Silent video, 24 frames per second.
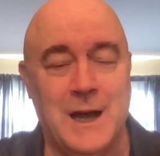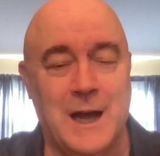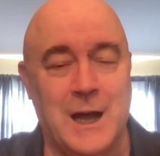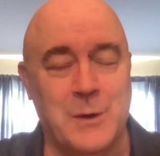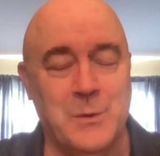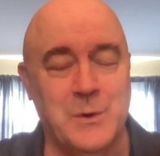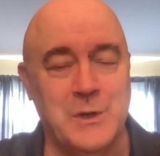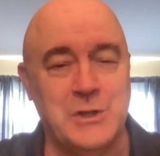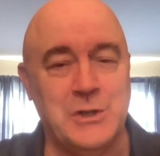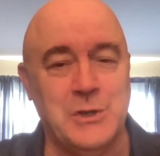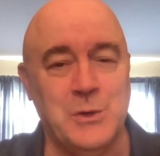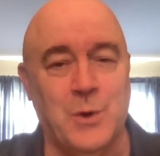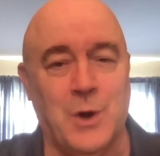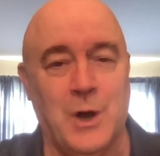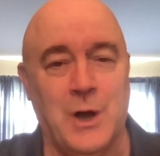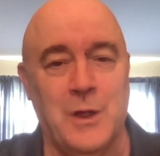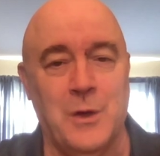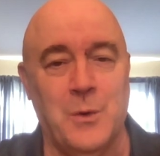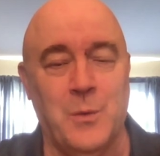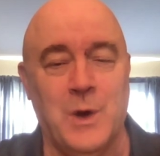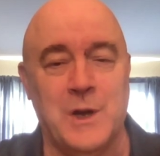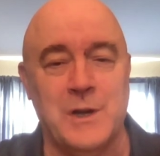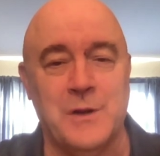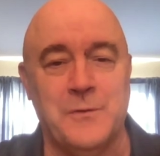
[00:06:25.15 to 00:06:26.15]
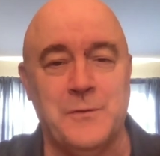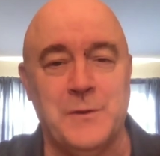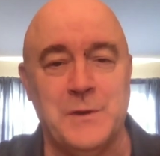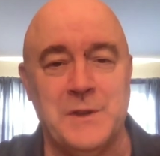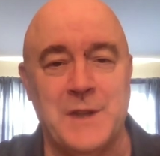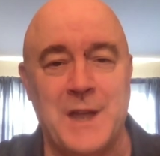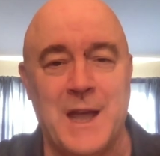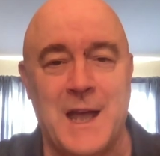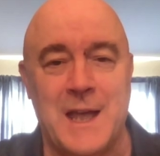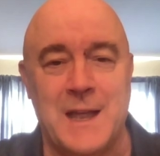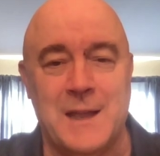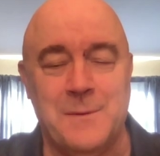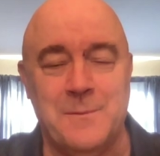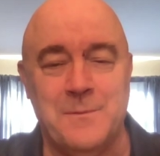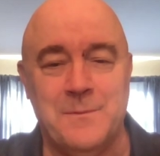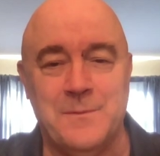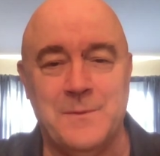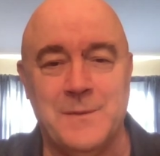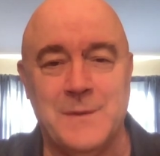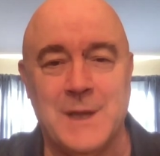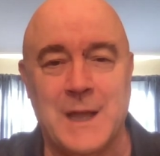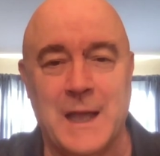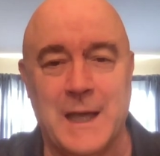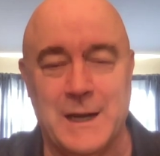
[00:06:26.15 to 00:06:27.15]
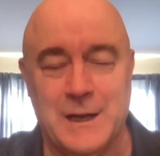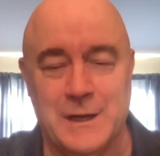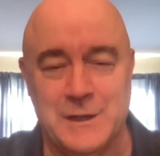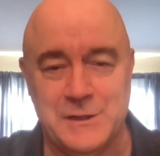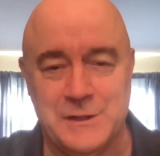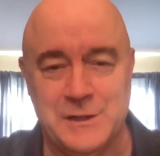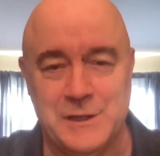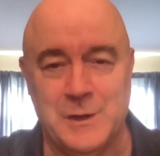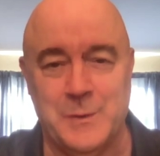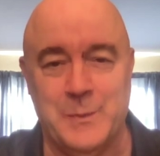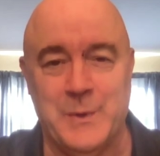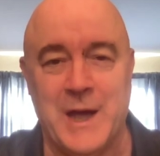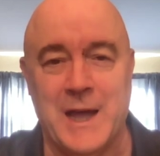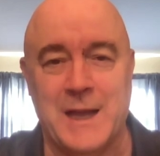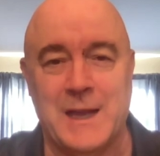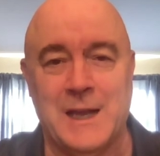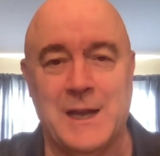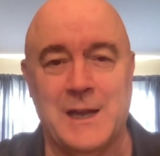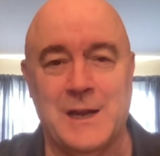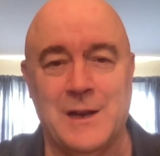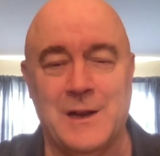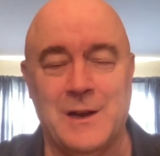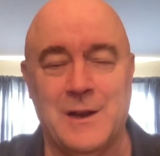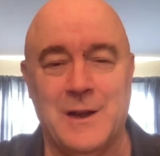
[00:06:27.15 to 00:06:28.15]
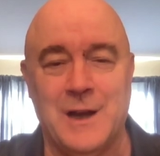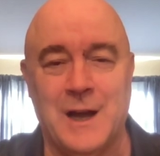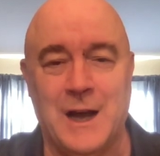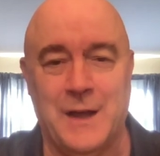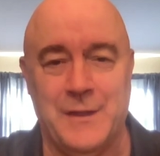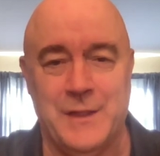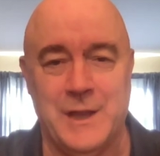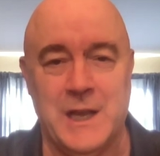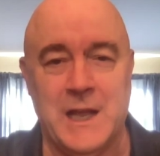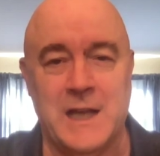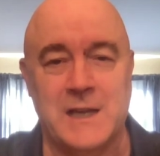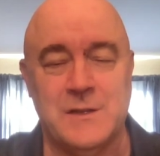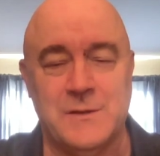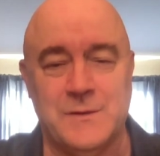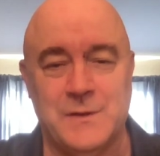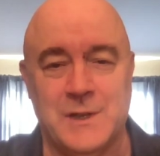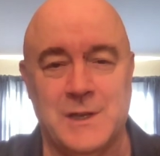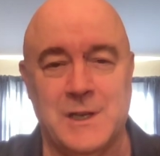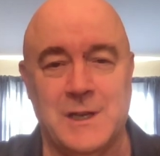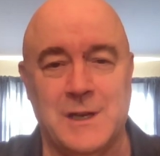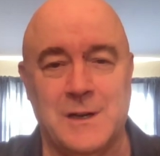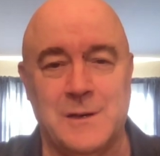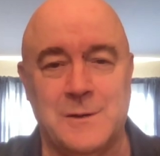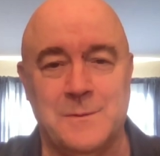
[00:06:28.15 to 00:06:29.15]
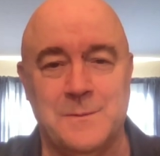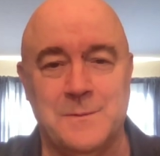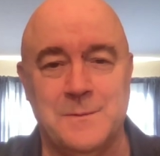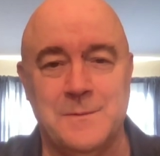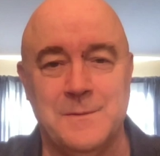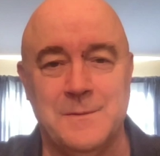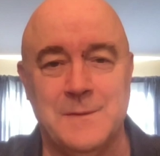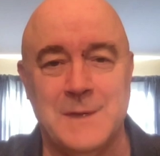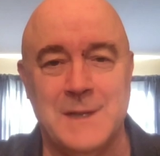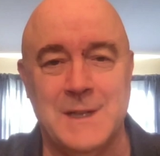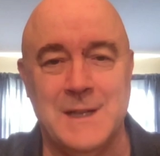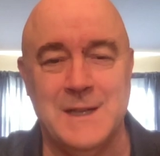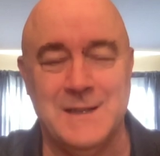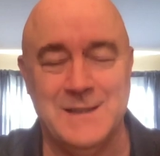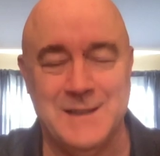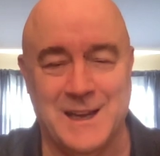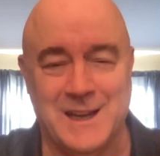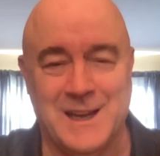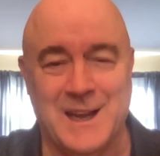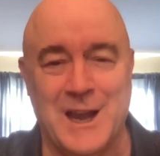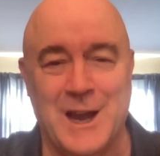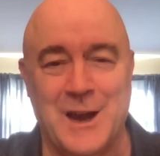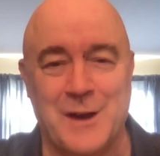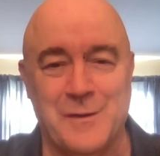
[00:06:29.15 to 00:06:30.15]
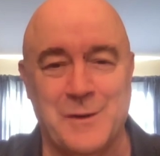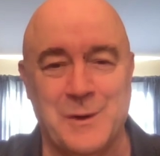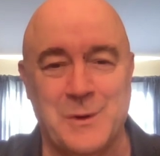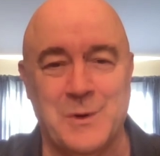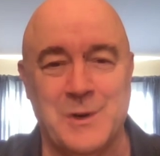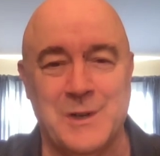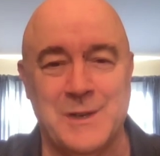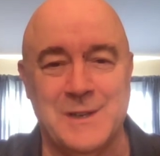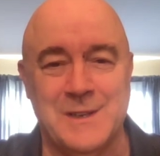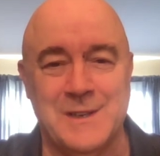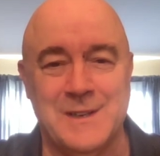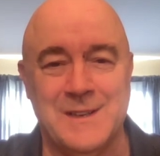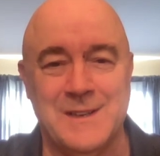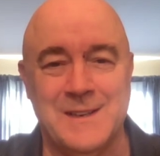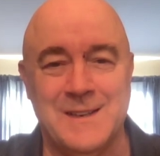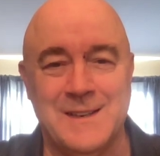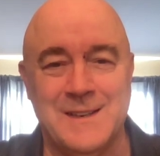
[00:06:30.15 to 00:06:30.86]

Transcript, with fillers: I wish you all a wonderful day, and I'll see you back here on the next video. Take care, everyone.